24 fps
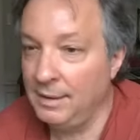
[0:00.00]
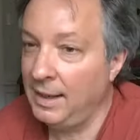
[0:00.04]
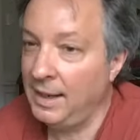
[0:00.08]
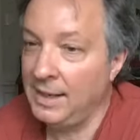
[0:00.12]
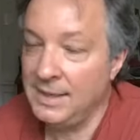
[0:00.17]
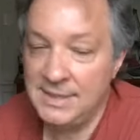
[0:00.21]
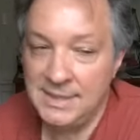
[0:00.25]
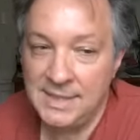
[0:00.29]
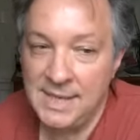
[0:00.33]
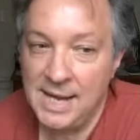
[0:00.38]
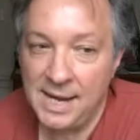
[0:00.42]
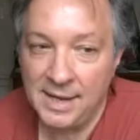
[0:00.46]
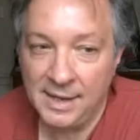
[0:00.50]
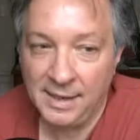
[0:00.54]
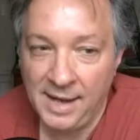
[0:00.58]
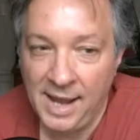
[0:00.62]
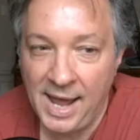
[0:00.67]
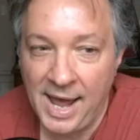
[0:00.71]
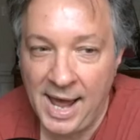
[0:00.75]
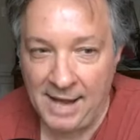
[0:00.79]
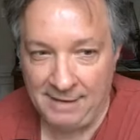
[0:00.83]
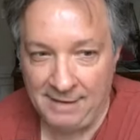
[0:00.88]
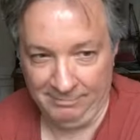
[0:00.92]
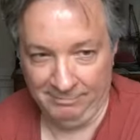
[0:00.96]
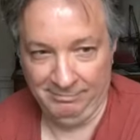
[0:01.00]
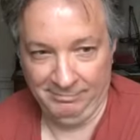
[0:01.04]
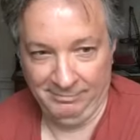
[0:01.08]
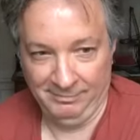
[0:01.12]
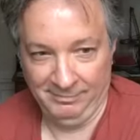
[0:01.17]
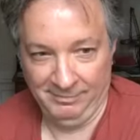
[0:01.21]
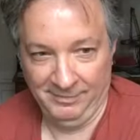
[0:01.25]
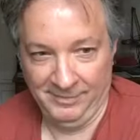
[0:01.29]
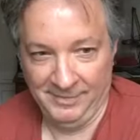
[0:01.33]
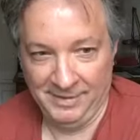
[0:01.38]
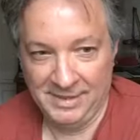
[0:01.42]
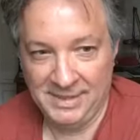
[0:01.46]
It's not a cat.
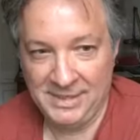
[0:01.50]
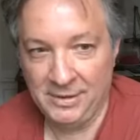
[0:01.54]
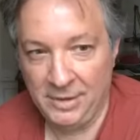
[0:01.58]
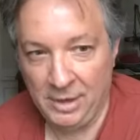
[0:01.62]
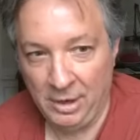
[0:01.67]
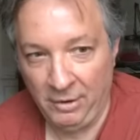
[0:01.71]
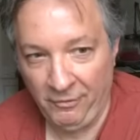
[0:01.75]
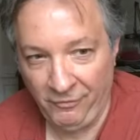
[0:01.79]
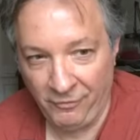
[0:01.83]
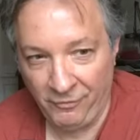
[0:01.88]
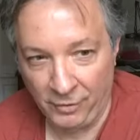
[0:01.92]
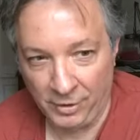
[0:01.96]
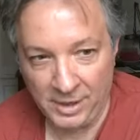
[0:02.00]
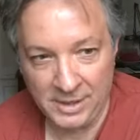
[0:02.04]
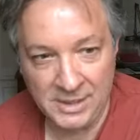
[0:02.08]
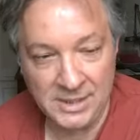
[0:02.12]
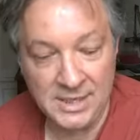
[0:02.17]
So therefore,